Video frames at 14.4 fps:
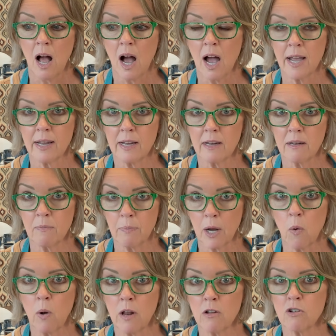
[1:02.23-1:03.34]
I can pick
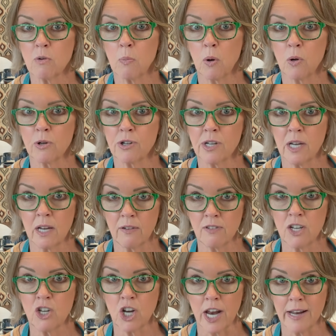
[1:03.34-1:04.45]
one of those bowls to give
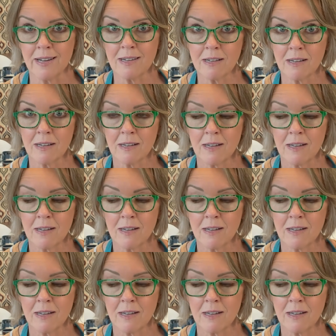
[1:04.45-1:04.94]
to Jace